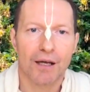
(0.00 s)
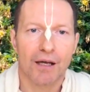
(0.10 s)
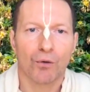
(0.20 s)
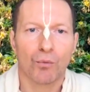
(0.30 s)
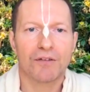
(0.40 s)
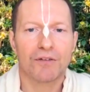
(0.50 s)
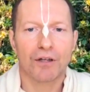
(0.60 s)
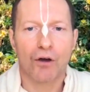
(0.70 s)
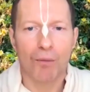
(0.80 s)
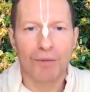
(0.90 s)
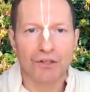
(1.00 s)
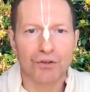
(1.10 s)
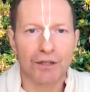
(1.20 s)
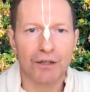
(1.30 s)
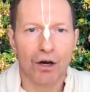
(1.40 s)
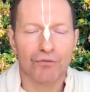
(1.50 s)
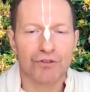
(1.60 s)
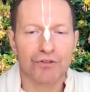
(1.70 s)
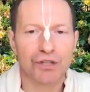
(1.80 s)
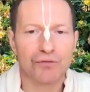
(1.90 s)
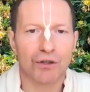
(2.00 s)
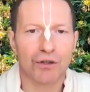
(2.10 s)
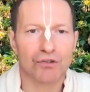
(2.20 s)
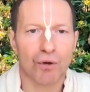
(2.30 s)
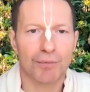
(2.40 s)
with the commentary of Jiva Goswami,